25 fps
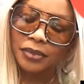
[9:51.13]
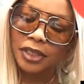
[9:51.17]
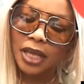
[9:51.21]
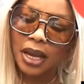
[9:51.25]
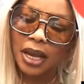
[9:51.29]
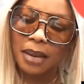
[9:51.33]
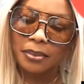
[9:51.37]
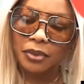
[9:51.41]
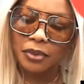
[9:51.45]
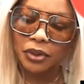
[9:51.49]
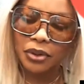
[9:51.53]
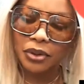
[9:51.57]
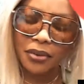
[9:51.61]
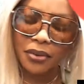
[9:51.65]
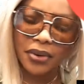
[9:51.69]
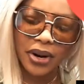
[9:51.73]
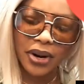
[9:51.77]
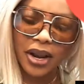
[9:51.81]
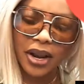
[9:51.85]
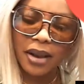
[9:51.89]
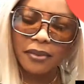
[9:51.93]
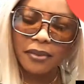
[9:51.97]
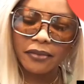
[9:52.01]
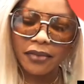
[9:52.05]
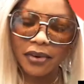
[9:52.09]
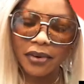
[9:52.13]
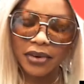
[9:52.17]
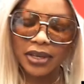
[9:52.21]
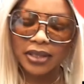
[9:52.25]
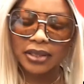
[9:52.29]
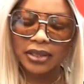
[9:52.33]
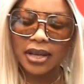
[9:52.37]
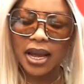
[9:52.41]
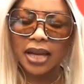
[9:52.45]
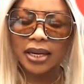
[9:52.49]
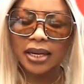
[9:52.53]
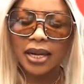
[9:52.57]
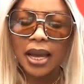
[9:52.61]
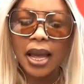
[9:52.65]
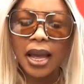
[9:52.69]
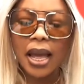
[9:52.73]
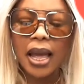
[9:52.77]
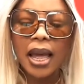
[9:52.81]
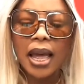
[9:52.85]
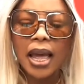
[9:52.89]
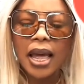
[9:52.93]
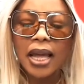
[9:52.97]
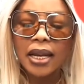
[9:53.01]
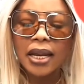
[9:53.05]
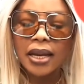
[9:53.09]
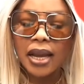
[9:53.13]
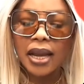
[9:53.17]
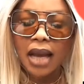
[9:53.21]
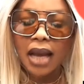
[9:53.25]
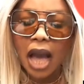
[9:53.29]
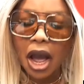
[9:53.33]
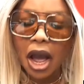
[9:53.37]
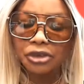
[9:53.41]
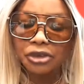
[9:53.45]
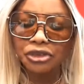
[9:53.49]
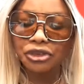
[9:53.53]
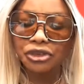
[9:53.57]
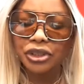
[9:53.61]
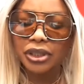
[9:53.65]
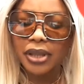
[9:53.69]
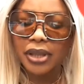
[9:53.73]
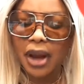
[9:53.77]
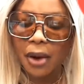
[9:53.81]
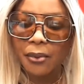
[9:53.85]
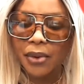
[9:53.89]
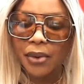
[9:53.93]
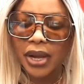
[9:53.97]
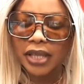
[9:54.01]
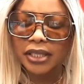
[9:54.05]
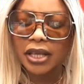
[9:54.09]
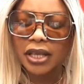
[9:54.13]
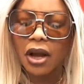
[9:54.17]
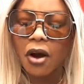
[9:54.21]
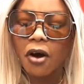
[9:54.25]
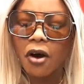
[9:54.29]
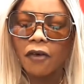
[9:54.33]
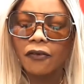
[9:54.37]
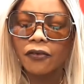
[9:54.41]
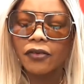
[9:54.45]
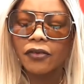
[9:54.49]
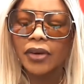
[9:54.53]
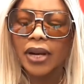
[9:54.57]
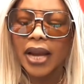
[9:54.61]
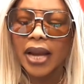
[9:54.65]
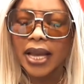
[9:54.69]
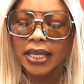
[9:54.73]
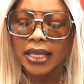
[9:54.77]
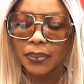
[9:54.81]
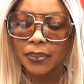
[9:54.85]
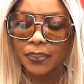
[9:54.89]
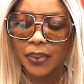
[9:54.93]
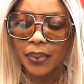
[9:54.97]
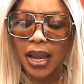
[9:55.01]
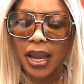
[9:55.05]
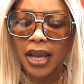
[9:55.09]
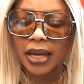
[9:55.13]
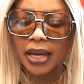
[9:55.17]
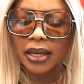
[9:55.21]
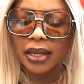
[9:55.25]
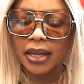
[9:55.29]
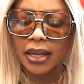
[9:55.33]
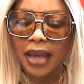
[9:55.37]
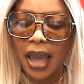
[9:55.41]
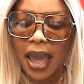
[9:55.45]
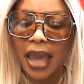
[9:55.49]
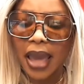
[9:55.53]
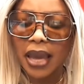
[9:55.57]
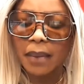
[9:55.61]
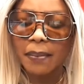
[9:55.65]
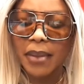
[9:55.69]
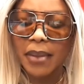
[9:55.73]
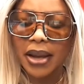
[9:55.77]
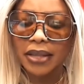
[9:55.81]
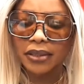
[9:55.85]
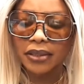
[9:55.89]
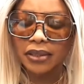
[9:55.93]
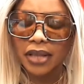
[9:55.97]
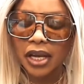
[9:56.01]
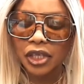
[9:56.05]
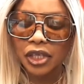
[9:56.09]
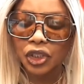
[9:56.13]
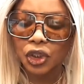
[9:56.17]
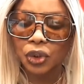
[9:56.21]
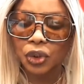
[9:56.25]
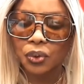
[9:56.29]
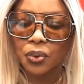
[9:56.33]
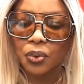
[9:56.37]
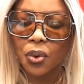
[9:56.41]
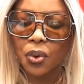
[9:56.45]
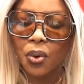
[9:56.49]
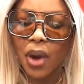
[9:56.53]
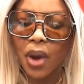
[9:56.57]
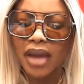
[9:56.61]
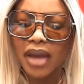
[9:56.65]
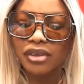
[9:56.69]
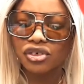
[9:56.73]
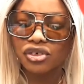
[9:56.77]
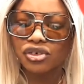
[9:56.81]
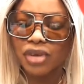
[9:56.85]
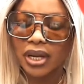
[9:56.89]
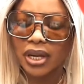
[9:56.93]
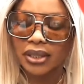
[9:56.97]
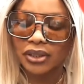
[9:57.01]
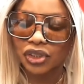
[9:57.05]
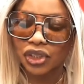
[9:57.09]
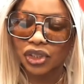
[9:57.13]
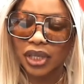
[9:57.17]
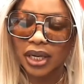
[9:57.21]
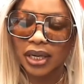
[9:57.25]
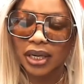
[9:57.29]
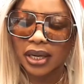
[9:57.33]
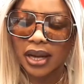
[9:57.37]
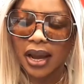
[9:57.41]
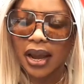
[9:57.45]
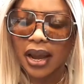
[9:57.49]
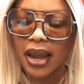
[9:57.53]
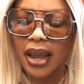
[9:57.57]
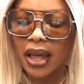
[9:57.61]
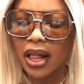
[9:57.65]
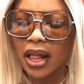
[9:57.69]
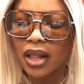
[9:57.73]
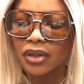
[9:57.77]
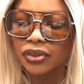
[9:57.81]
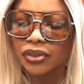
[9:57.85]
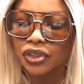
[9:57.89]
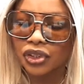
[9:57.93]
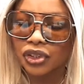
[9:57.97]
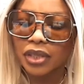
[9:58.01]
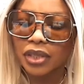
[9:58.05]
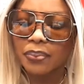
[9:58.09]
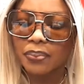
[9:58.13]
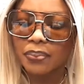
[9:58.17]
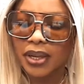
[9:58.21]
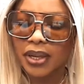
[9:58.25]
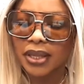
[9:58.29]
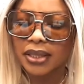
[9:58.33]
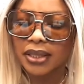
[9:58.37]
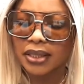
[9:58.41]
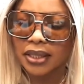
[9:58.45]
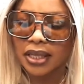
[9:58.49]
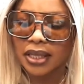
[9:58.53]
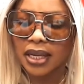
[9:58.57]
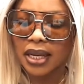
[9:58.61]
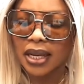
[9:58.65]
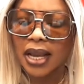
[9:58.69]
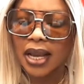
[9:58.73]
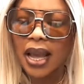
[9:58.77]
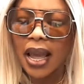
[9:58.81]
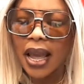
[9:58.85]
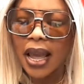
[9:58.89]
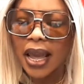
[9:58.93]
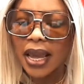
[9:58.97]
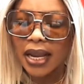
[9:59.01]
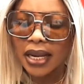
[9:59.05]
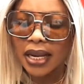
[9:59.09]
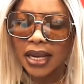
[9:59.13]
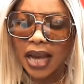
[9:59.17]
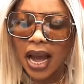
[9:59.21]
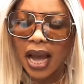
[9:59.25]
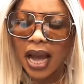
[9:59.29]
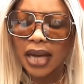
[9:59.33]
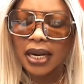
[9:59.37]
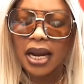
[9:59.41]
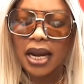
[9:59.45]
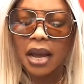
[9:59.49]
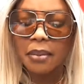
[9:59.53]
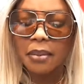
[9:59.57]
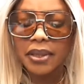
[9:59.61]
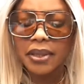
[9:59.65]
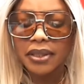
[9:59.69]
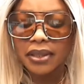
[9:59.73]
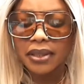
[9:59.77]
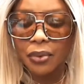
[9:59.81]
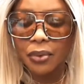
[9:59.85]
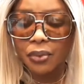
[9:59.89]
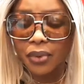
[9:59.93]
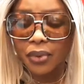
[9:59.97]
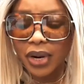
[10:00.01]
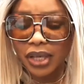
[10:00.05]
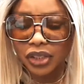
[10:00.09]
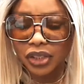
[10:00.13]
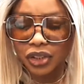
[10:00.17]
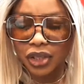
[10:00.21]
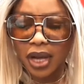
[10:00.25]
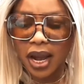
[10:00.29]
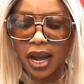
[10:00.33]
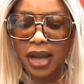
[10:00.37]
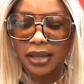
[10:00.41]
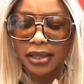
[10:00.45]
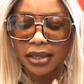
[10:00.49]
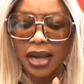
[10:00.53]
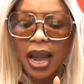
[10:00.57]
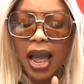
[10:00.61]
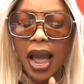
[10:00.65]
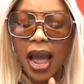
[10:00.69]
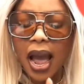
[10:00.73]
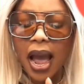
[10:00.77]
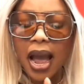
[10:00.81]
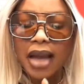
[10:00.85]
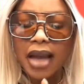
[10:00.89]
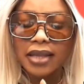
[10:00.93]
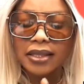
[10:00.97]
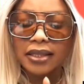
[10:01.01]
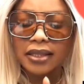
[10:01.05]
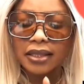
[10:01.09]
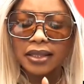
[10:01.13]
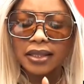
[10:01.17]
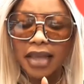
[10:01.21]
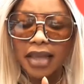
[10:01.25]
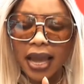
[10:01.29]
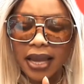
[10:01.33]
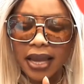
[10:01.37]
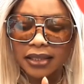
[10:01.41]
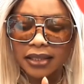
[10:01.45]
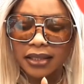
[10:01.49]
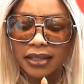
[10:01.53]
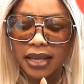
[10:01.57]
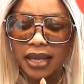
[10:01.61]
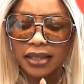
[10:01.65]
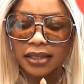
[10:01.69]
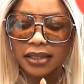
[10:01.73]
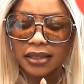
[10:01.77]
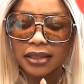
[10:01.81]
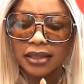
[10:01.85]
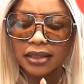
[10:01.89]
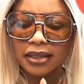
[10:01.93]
I'm sorry, I'm very sad. The country director of lesbian, gay, bisexual, and transgender LGBT in Ghana, Mr. Richard, has stated